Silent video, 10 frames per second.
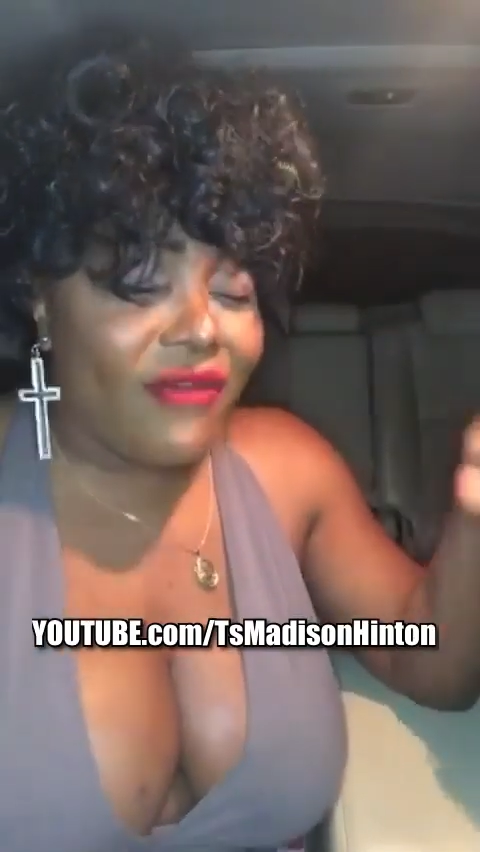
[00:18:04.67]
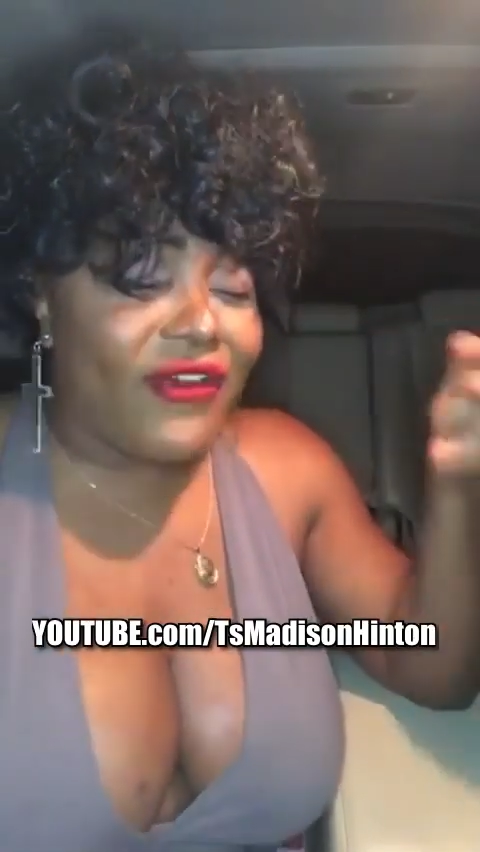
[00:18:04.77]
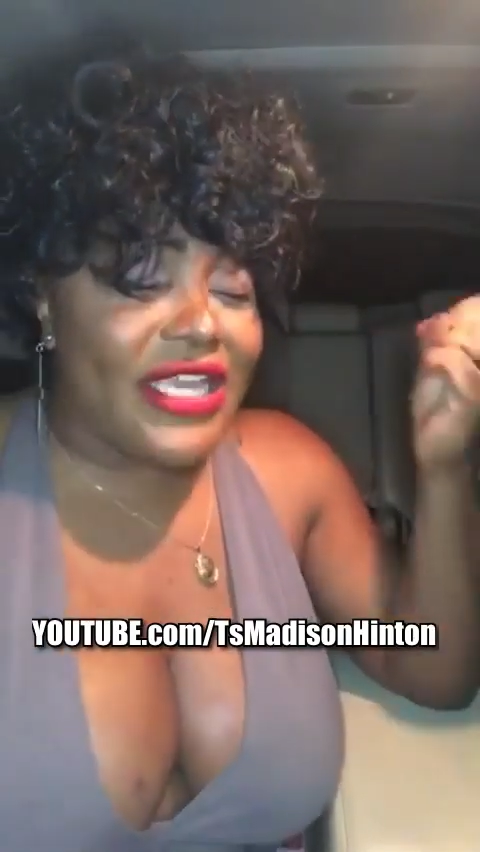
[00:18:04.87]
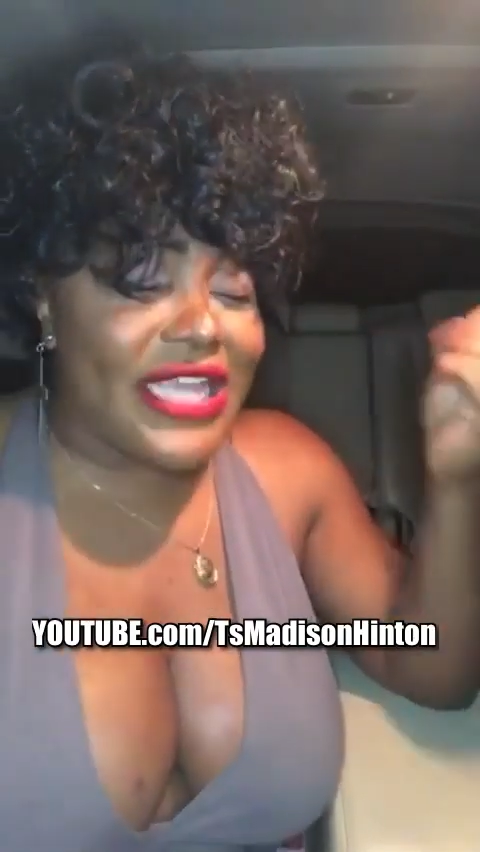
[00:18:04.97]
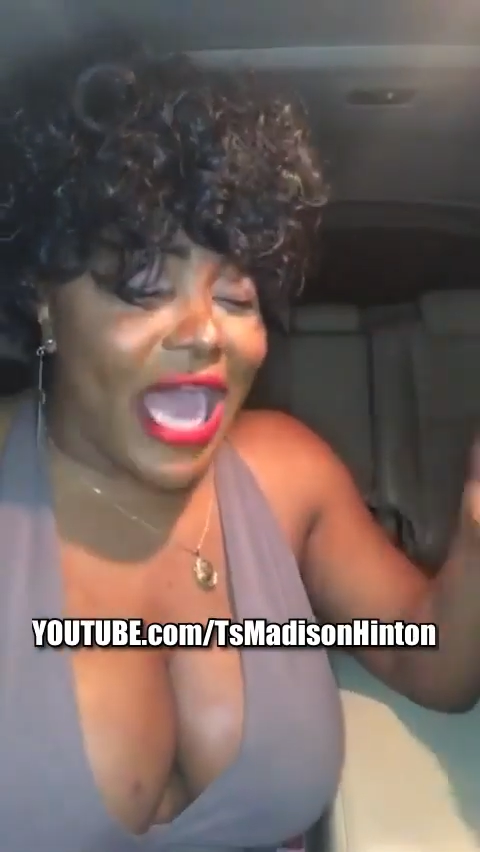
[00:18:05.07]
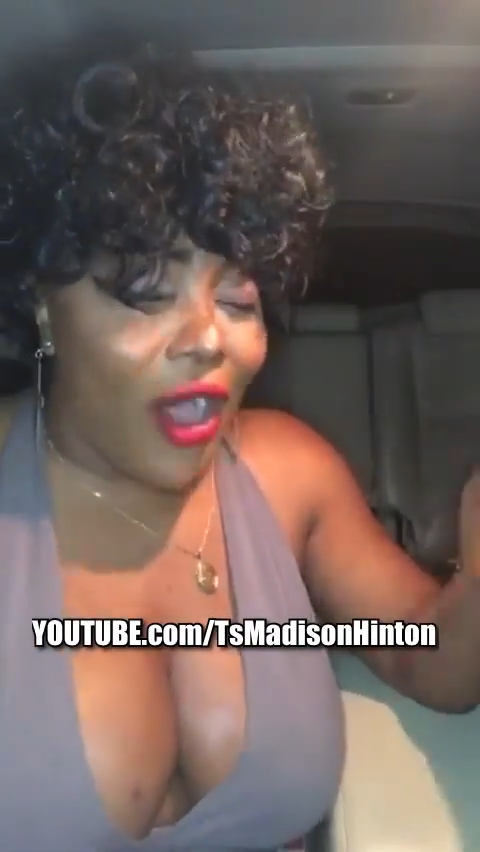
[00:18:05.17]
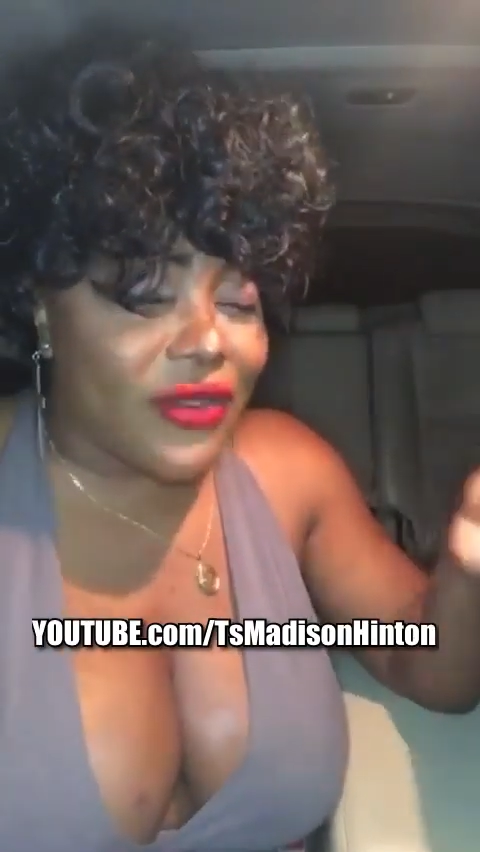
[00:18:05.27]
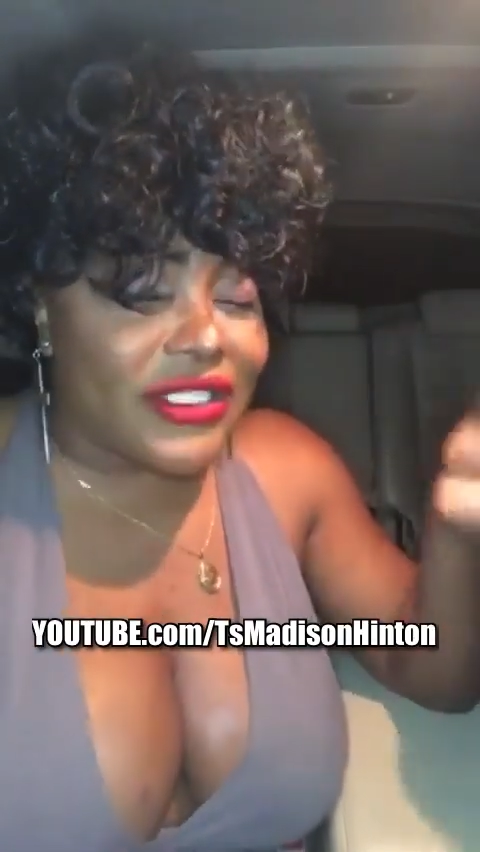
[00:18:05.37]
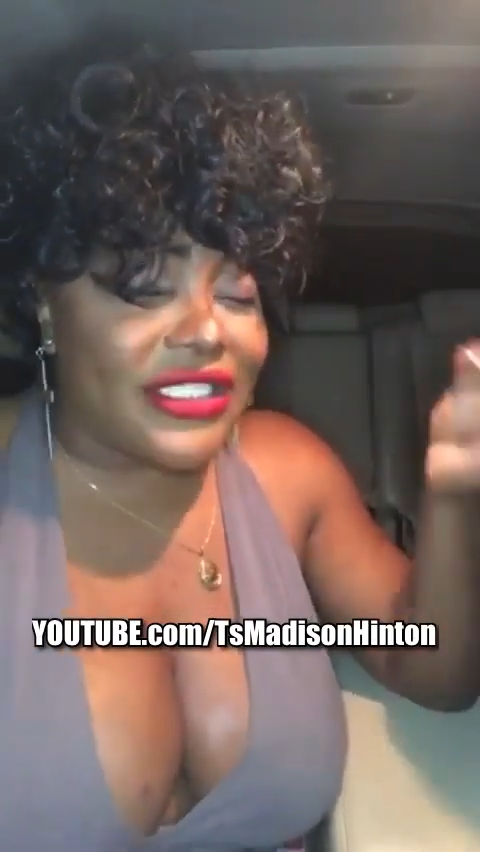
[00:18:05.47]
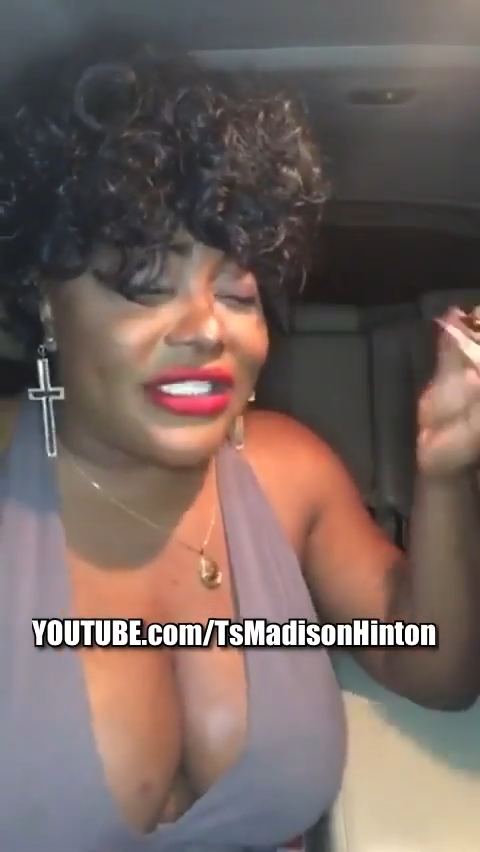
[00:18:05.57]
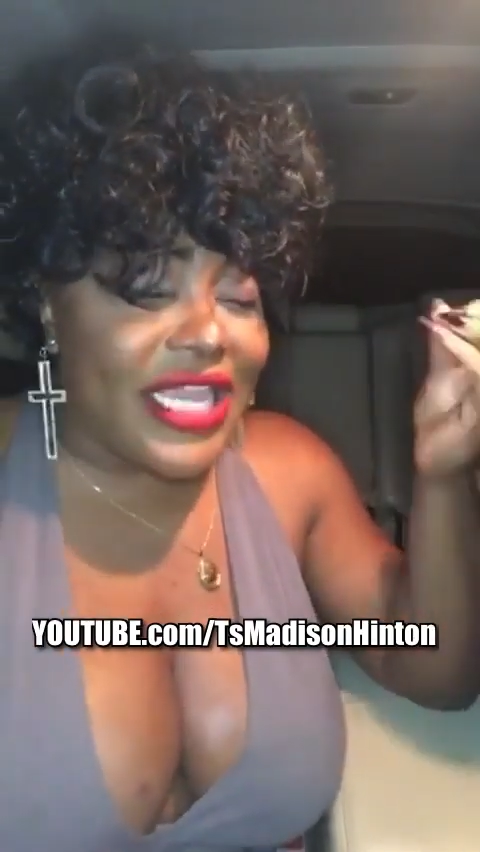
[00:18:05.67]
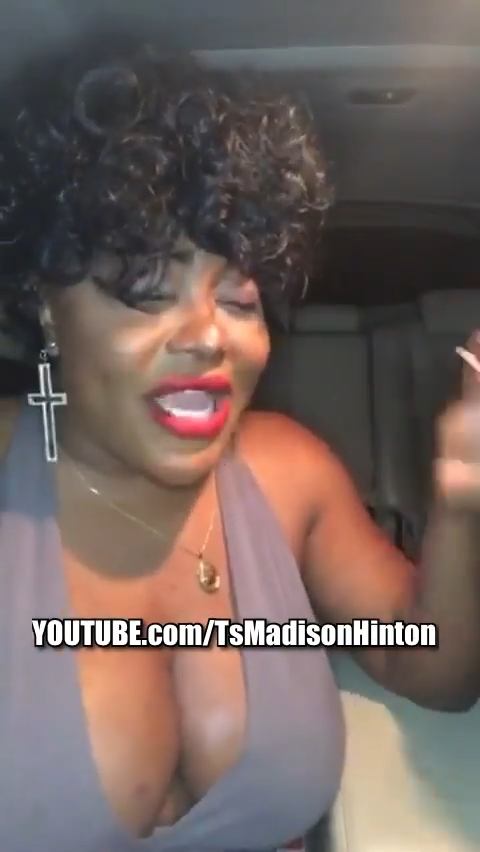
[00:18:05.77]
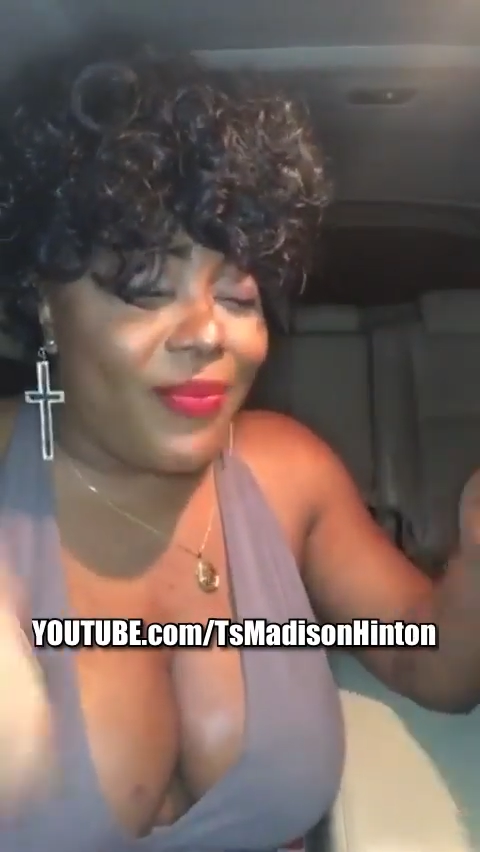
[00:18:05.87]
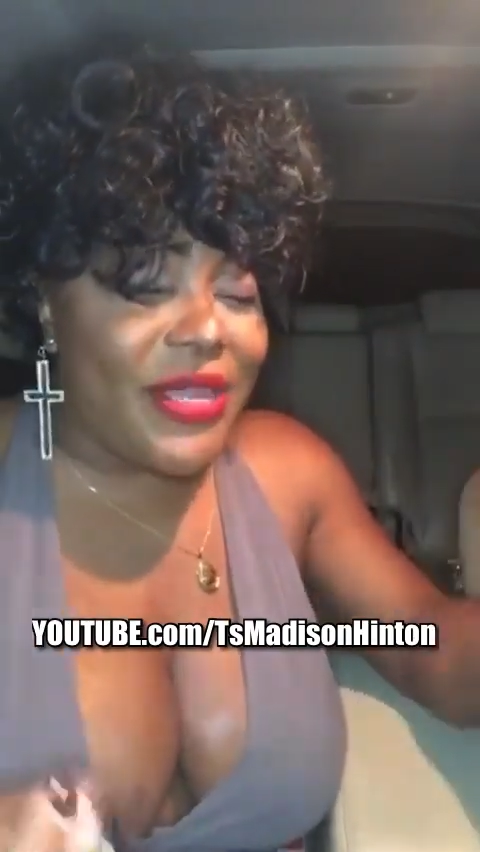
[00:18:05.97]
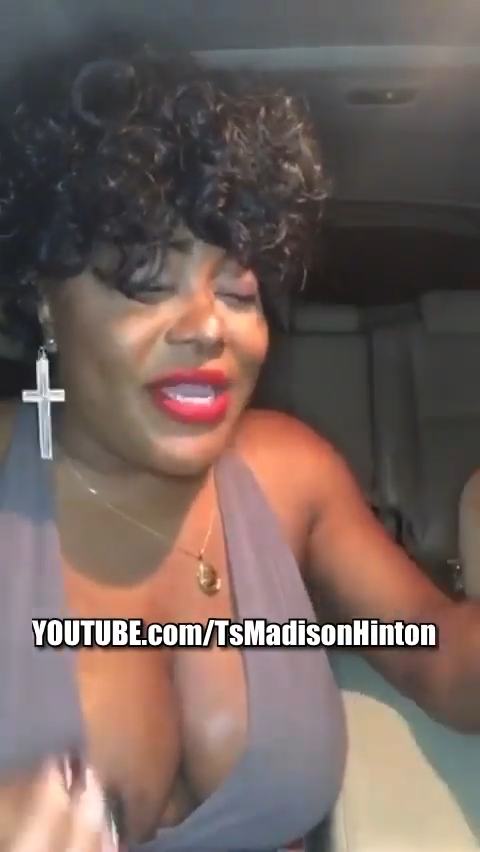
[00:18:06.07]
for y'all to
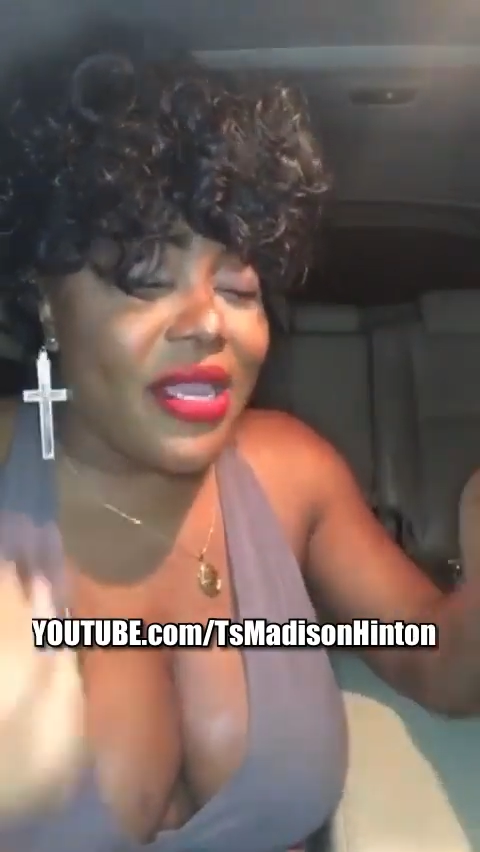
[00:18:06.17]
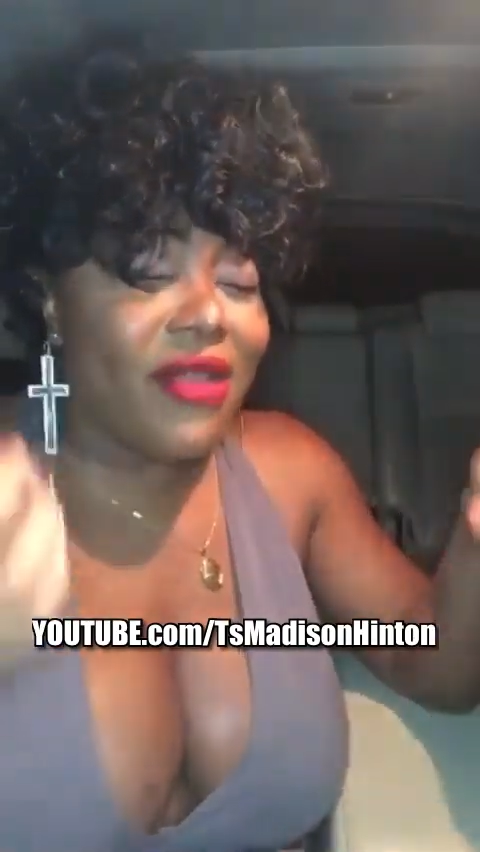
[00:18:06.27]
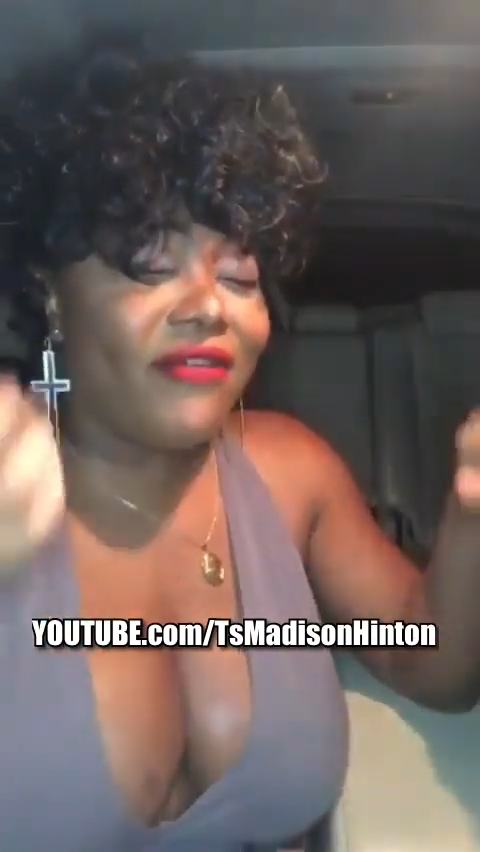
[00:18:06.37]
still be